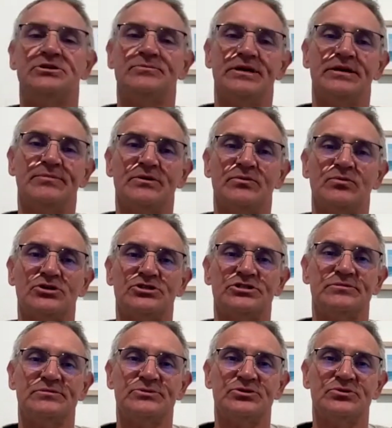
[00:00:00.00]
people and watching
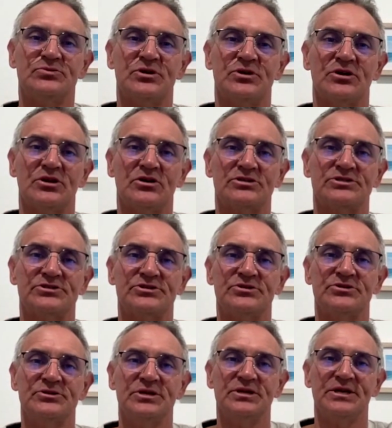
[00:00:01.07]
them do what I like to
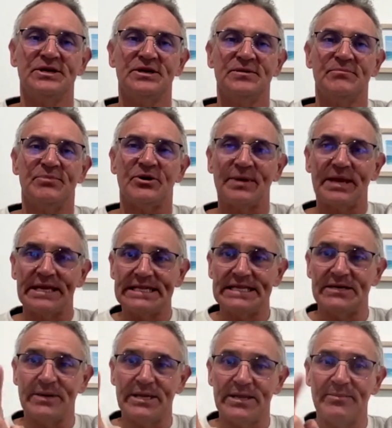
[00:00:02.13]
do, but I'm getting there.
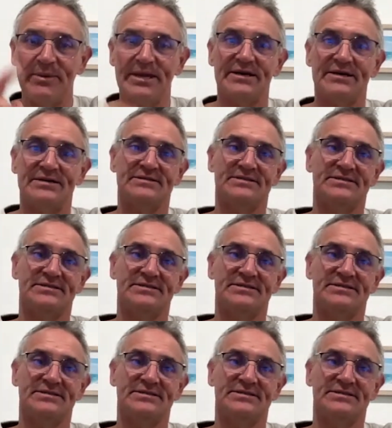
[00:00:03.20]
I'm getting better.